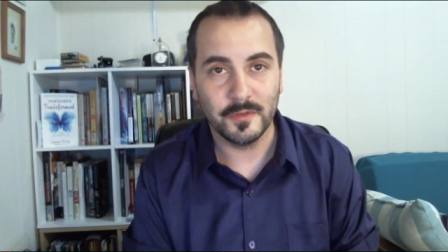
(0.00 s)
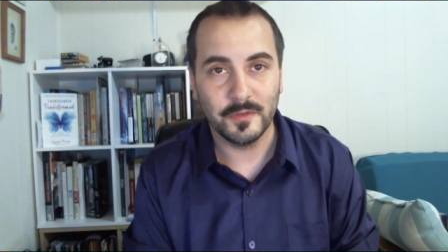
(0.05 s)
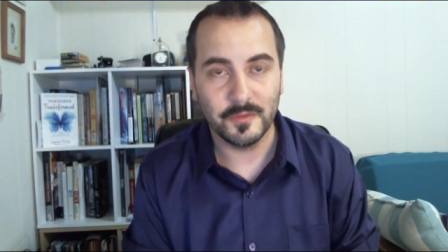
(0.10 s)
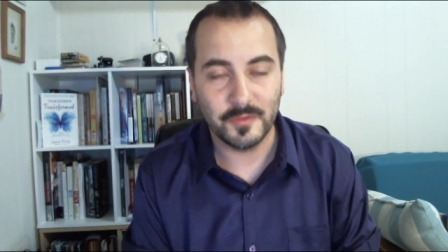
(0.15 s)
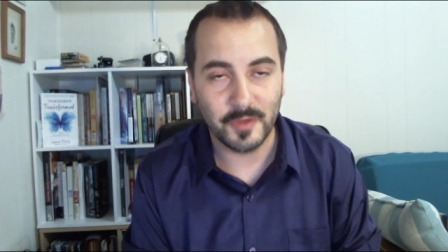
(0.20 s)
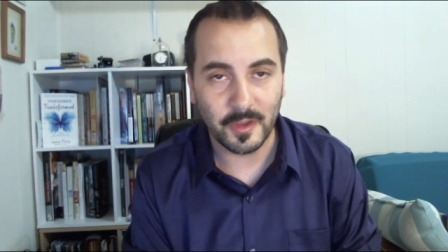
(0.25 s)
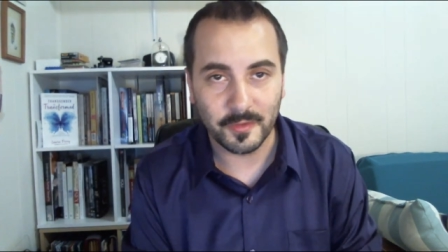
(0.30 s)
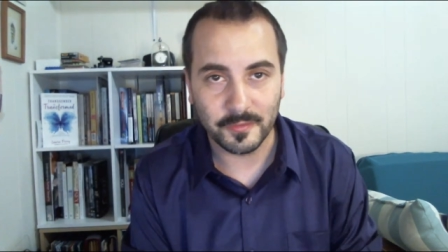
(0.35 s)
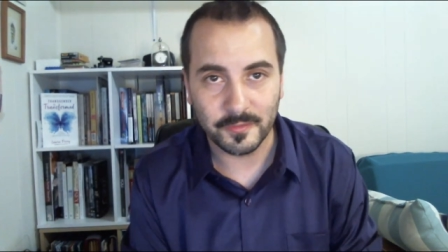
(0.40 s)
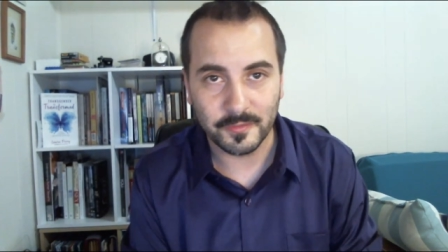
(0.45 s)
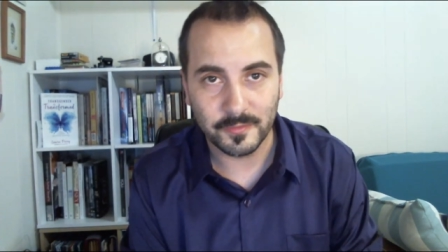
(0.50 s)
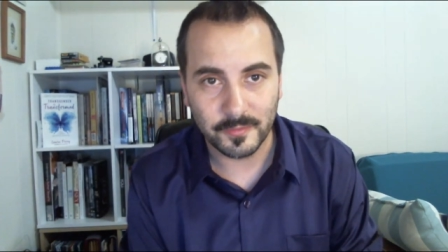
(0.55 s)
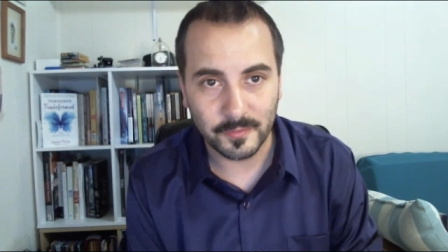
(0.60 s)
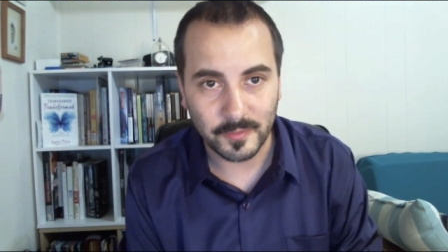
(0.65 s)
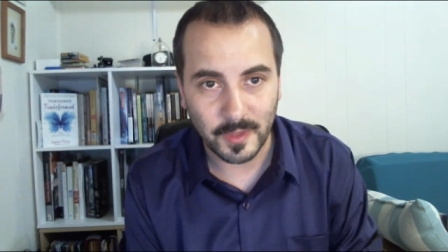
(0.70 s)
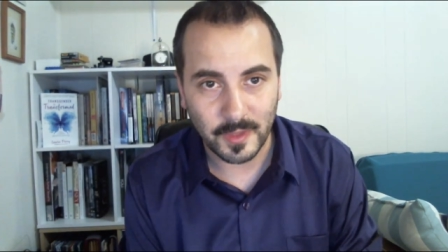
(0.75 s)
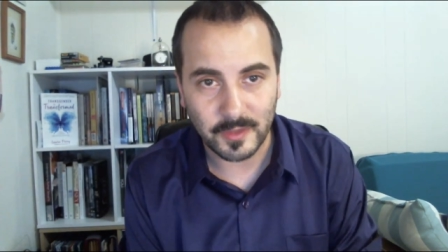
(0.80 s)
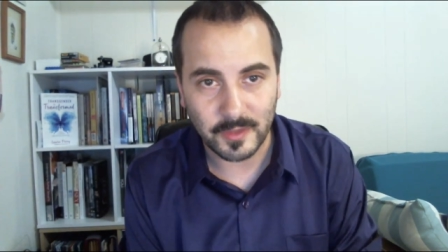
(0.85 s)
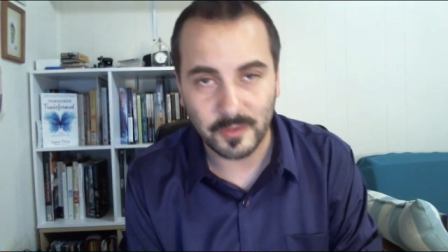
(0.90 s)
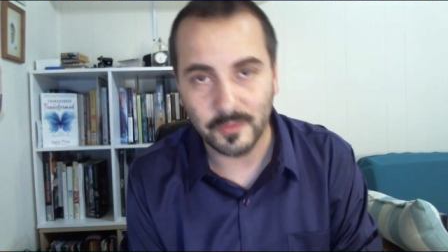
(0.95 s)
Jeff,
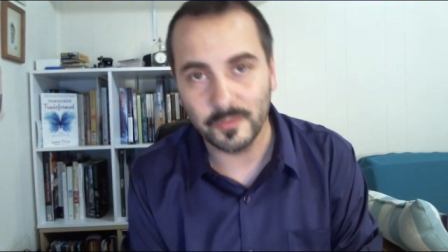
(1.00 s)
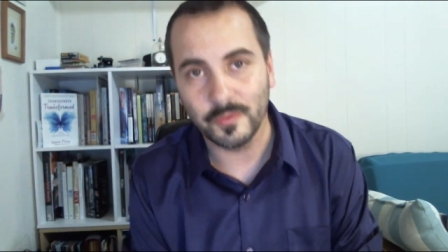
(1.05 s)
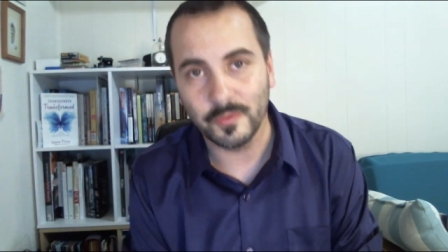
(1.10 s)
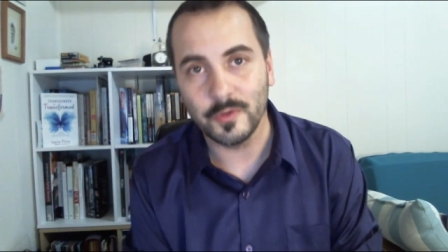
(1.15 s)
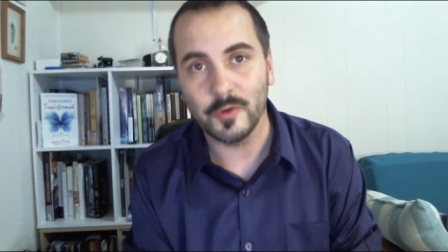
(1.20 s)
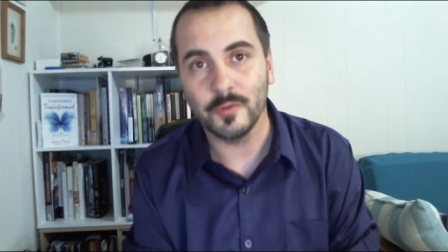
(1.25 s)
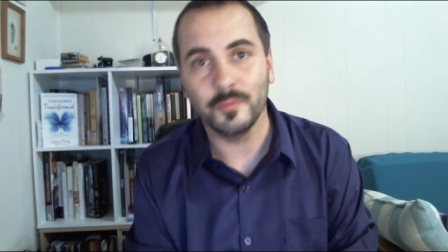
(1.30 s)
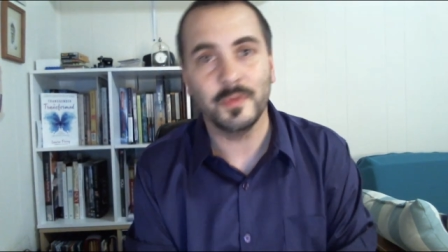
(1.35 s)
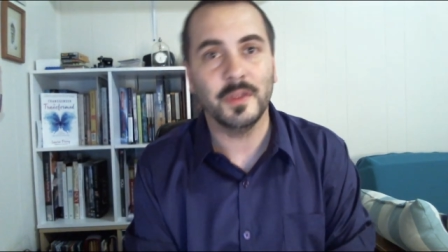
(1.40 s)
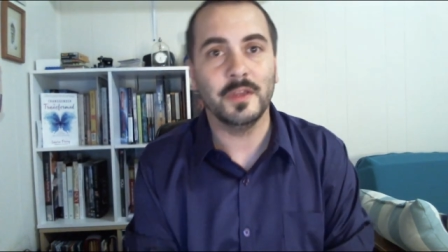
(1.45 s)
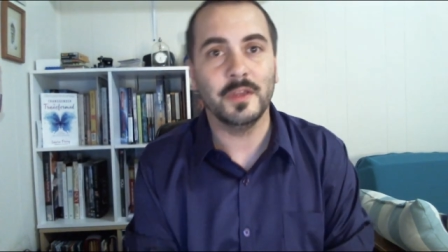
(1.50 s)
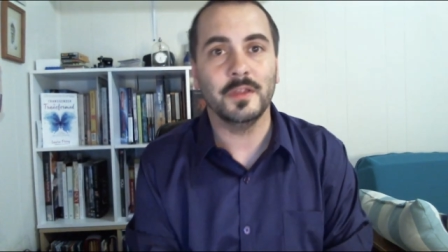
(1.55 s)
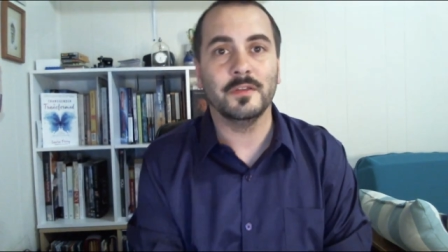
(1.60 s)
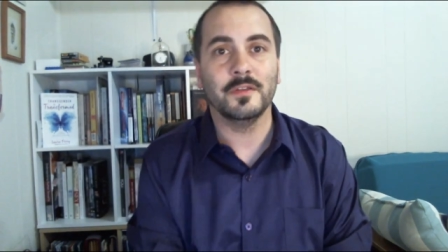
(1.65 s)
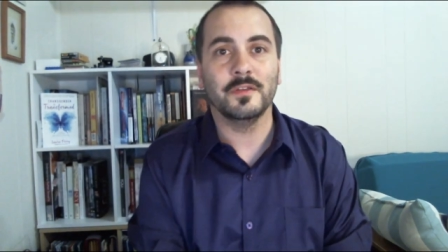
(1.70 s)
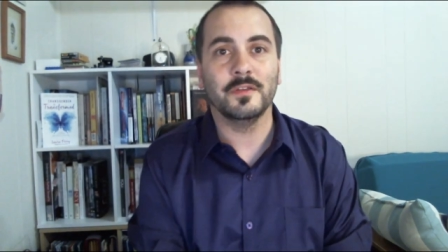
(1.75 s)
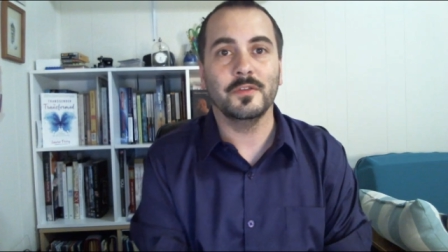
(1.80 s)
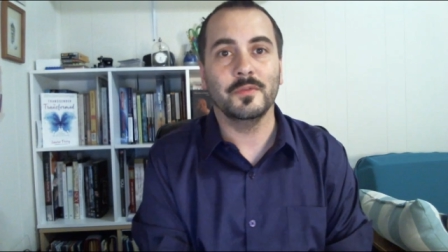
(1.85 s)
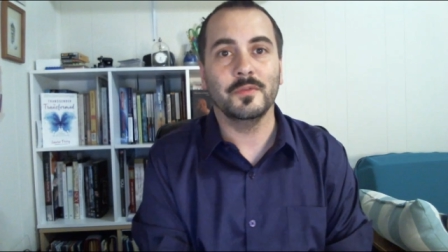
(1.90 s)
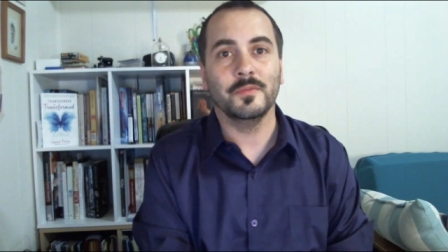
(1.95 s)
thank you for your
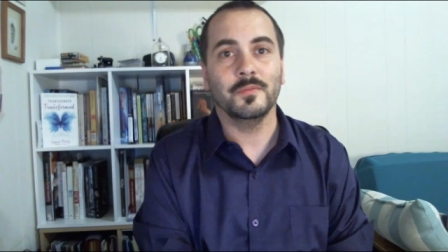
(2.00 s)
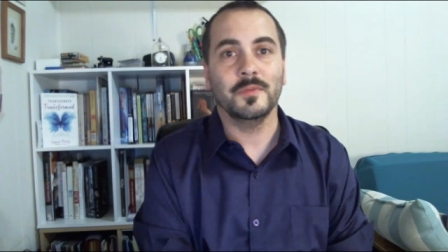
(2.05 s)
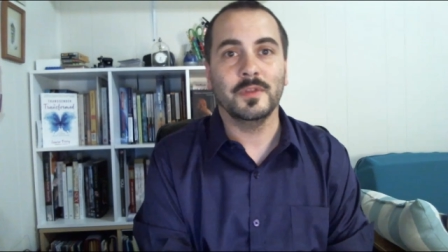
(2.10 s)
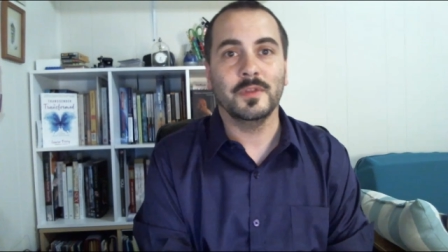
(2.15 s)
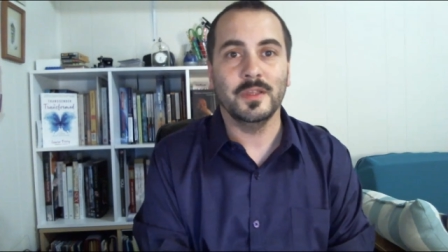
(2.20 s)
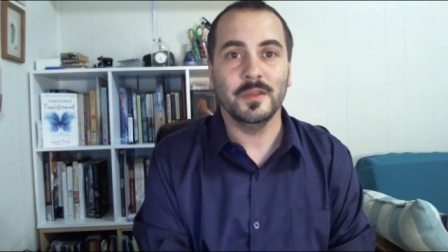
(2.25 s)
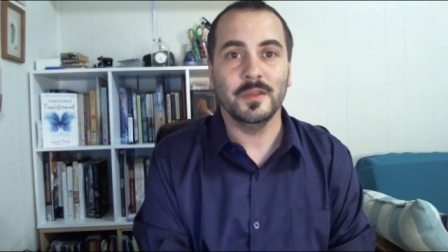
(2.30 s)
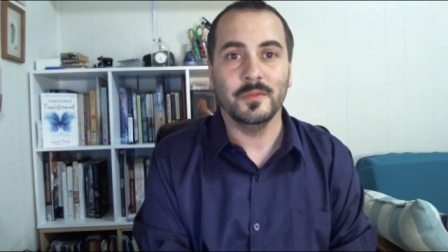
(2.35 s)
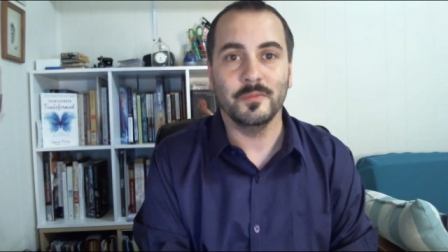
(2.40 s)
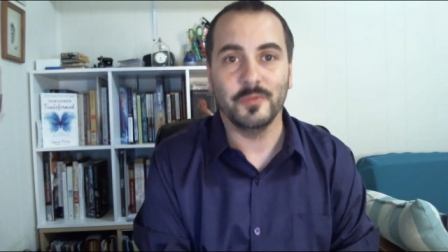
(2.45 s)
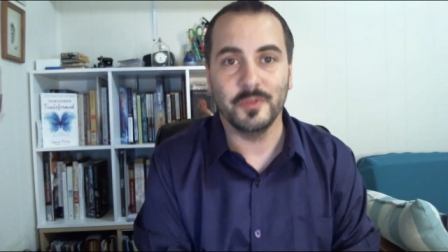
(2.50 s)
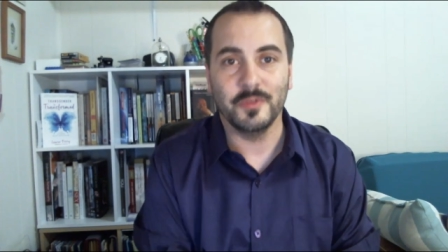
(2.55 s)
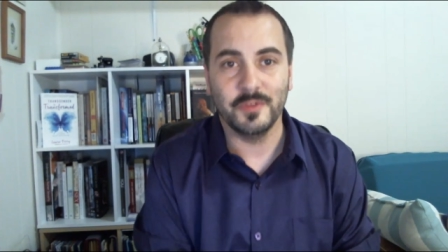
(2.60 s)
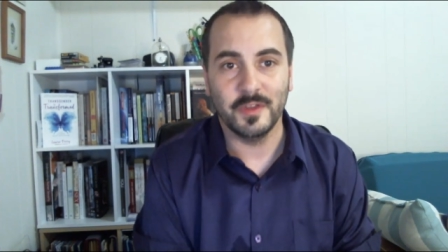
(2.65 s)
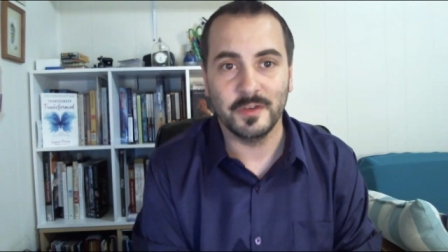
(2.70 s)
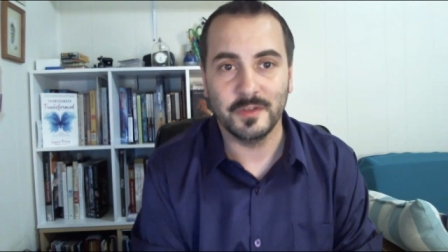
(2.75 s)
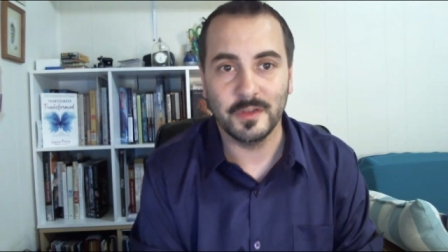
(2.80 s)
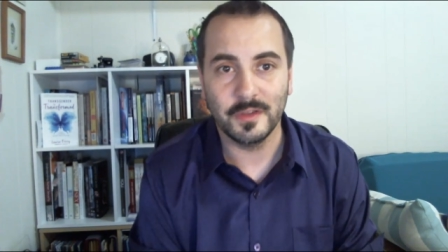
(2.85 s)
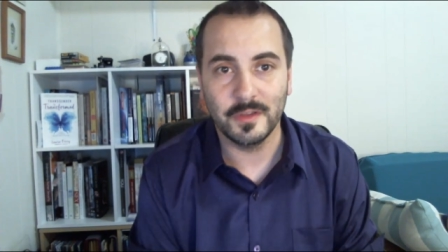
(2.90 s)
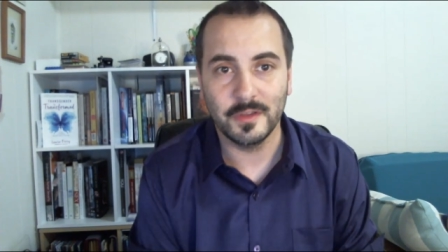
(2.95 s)
obedience in, in
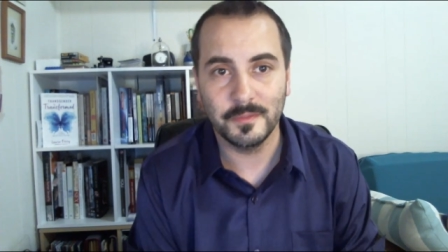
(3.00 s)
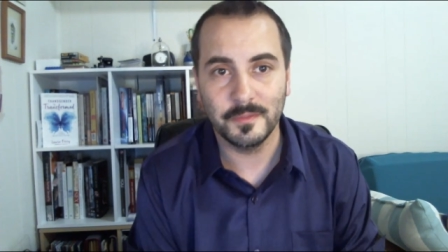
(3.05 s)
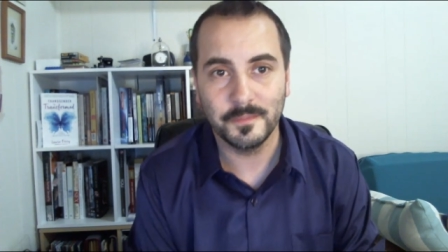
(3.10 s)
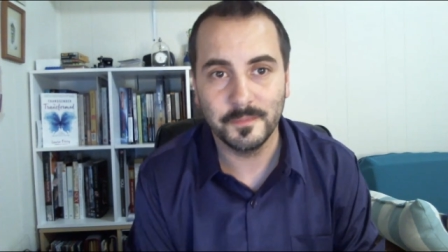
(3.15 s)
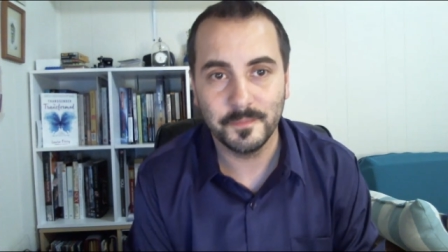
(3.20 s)
presenting it.